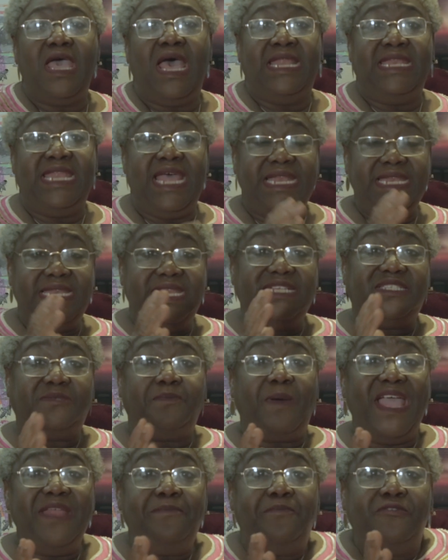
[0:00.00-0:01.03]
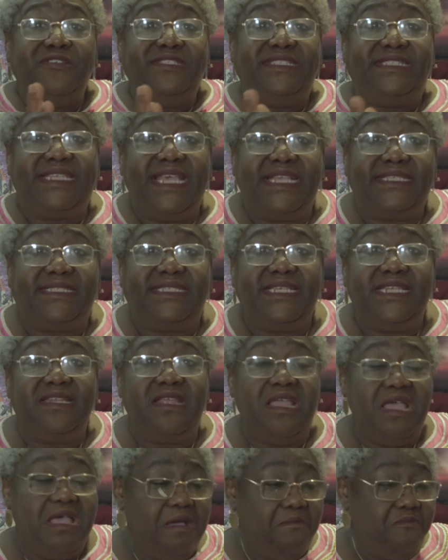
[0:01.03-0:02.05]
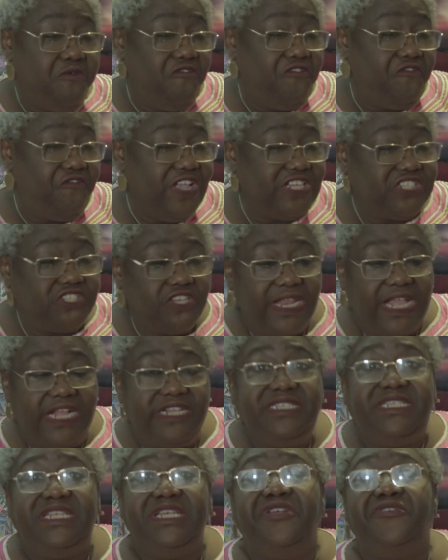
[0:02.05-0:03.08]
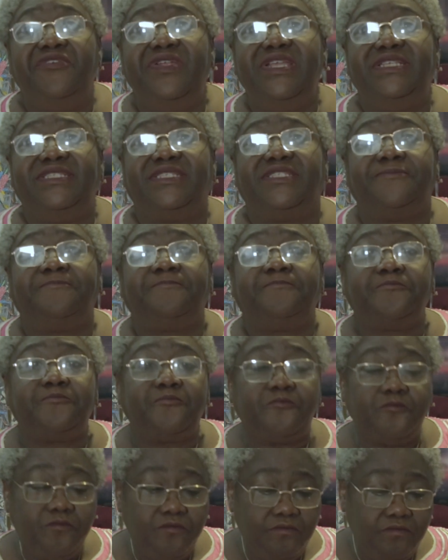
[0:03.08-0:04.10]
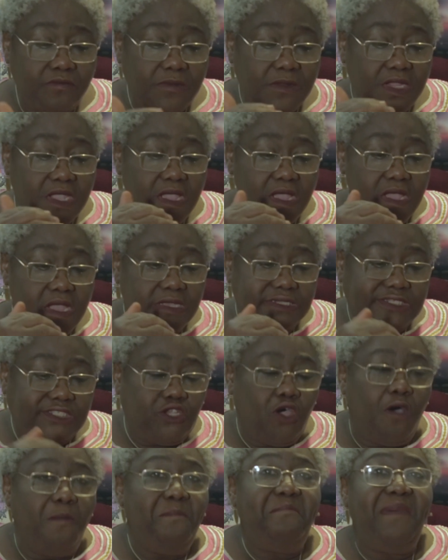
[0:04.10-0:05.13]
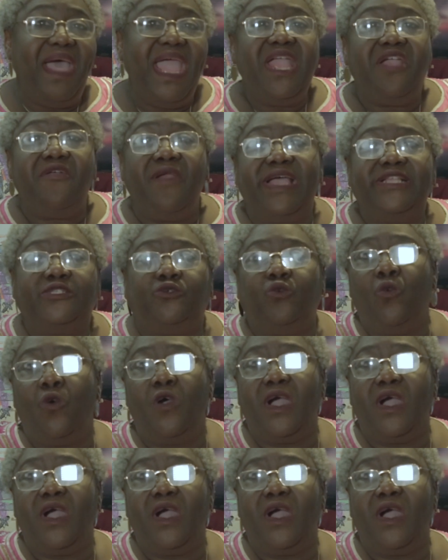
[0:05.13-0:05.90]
and that despite possessing professional degrees, some migrant